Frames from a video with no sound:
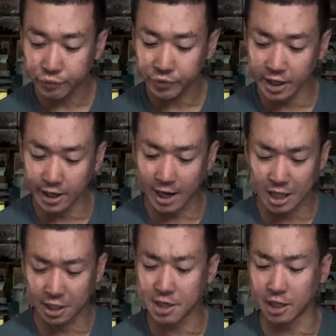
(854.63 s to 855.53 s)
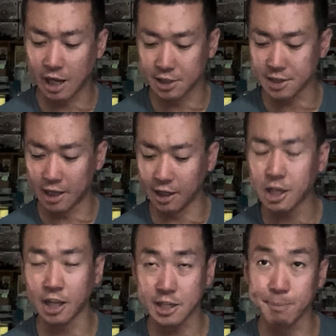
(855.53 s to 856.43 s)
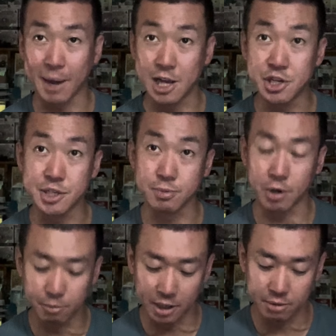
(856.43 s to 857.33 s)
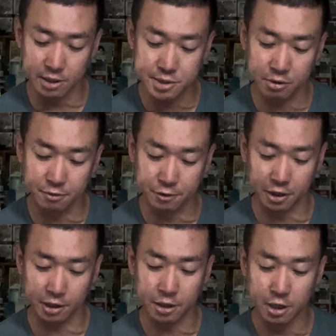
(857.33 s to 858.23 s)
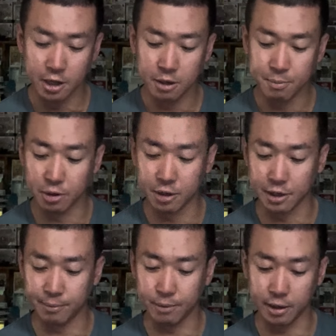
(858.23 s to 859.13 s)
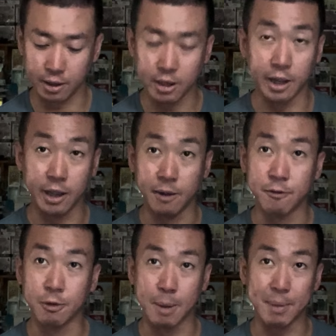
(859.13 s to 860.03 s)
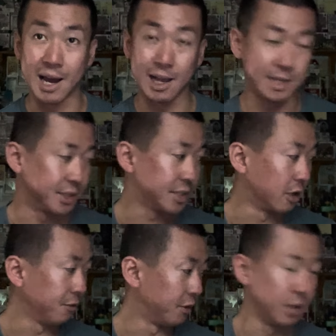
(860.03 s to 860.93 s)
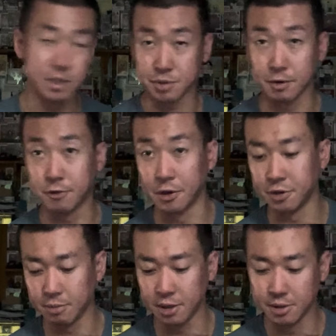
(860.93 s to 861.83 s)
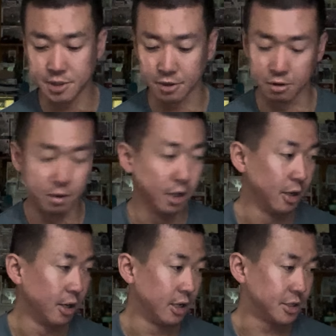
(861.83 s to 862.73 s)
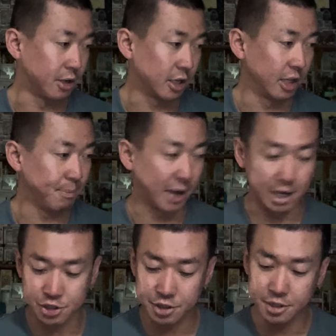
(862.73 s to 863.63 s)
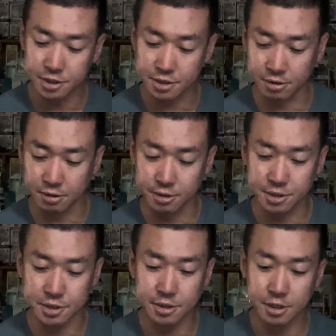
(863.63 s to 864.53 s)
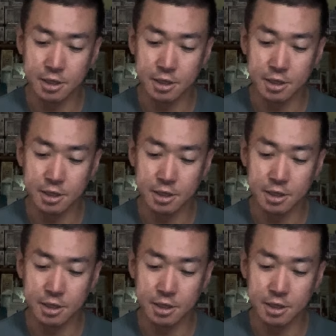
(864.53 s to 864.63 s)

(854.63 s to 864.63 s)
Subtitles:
yeah, I like collecting badges as well, by the way. So for like putting them for my bags and stuff, I mean, just for fun, I mean. So I collect badges, so just